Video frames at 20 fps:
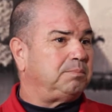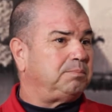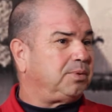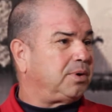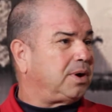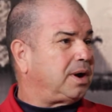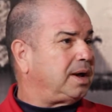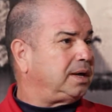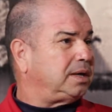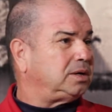
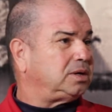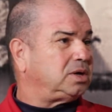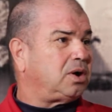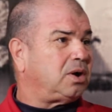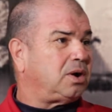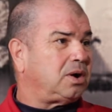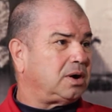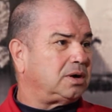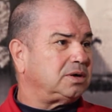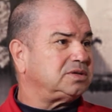Brian
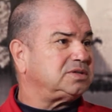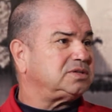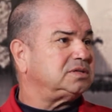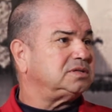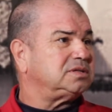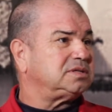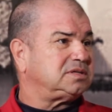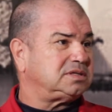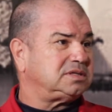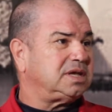
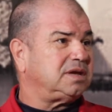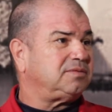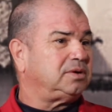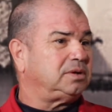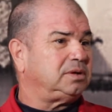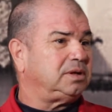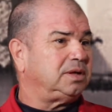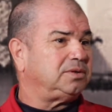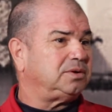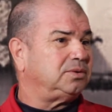Carson,
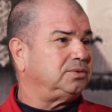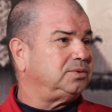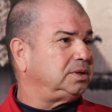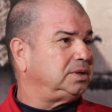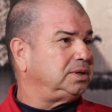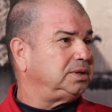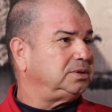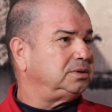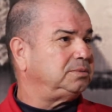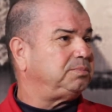several other
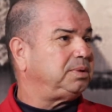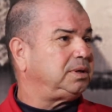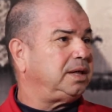really good